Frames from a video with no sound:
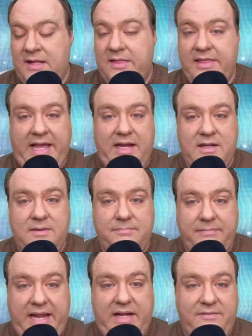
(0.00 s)
then
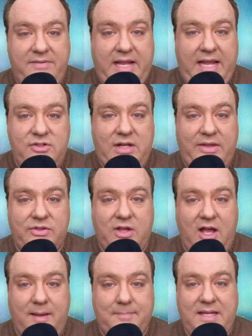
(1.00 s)
made a VHS
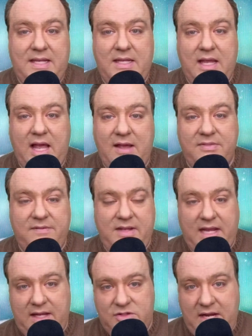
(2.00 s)
copy of the
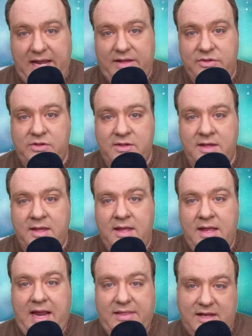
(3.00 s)
VHS,
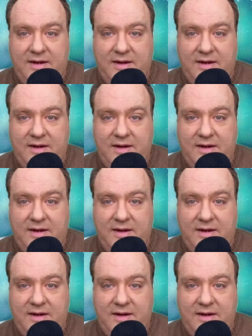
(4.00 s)
and